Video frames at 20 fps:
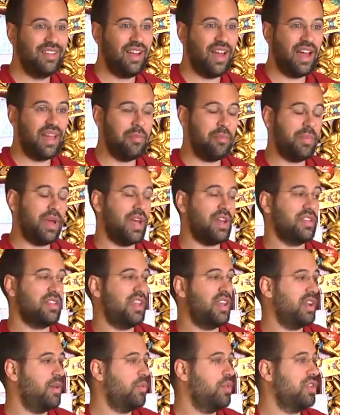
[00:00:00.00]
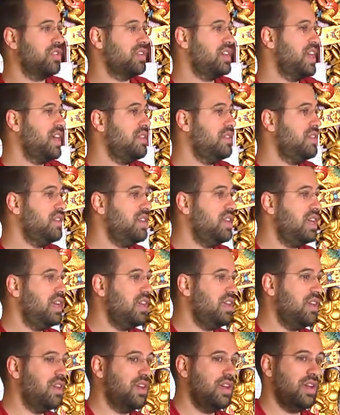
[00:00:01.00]
I'm better than I was yesterday,
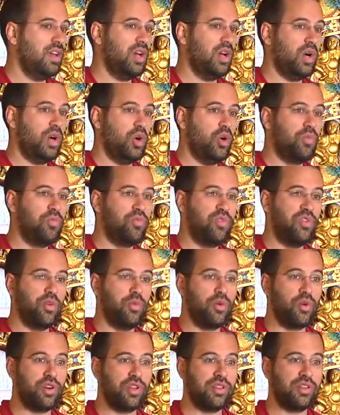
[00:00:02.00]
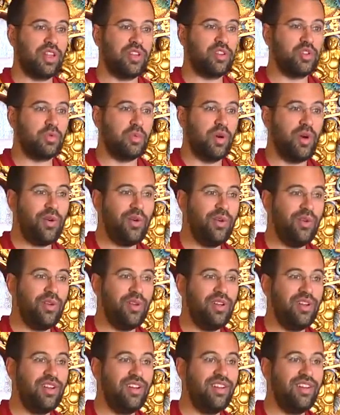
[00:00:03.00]
hopefully worse than tomorrow.
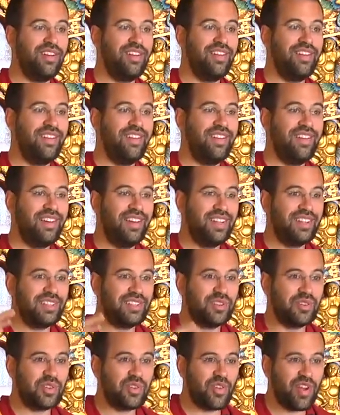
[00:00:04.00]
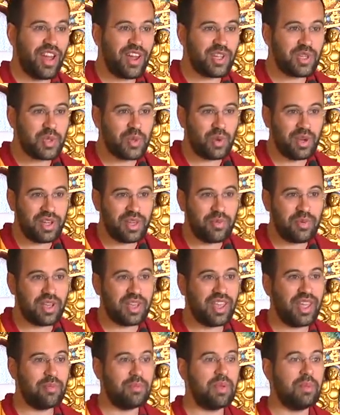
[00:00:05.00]
So gradually we
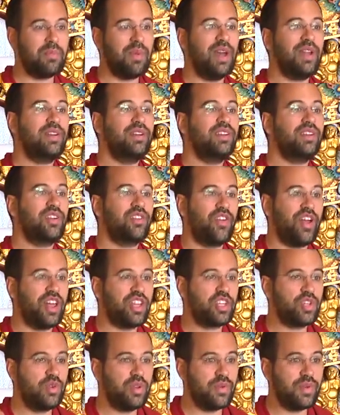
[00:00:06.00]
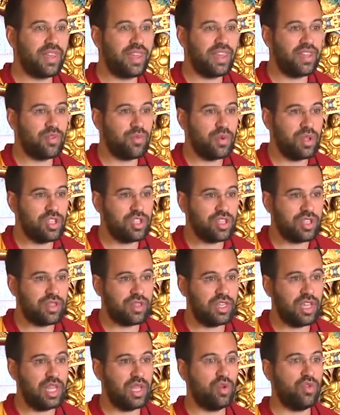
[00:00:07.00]
can be better. Gradually we can reach a
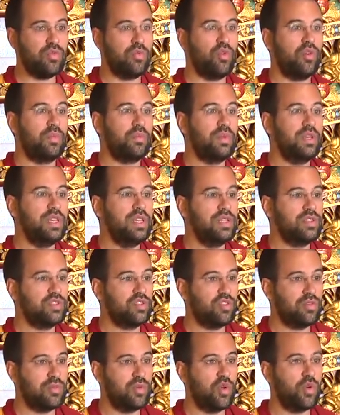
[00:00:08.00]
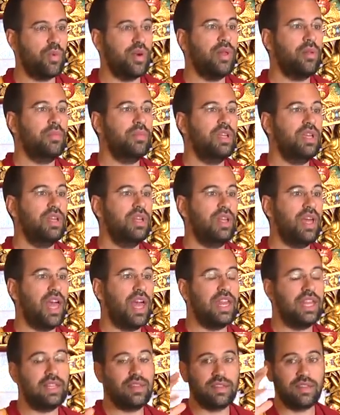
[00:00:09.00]
state of more peace, of more well-being. And
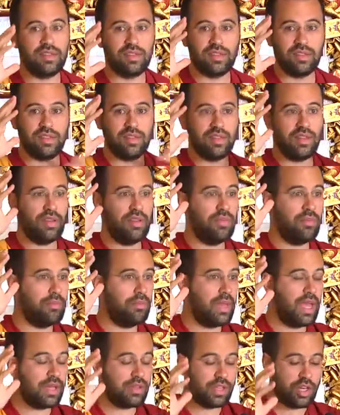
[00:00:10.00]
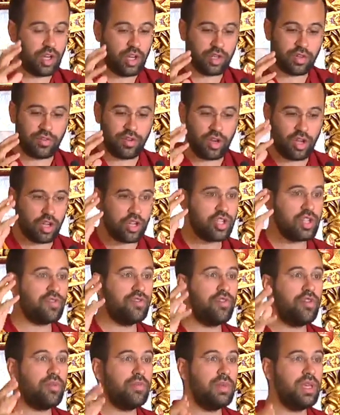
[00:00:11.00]
it makes a lot of logic
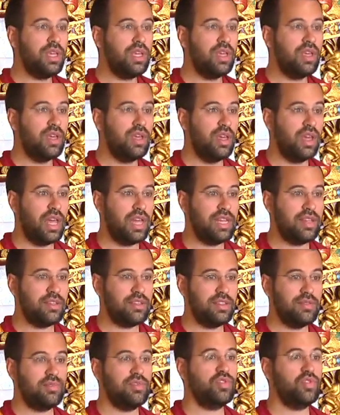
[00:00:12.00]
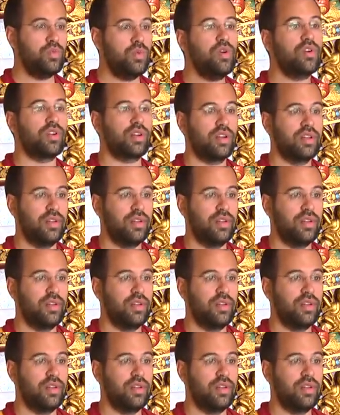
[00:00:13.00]
for me, and it seems to work.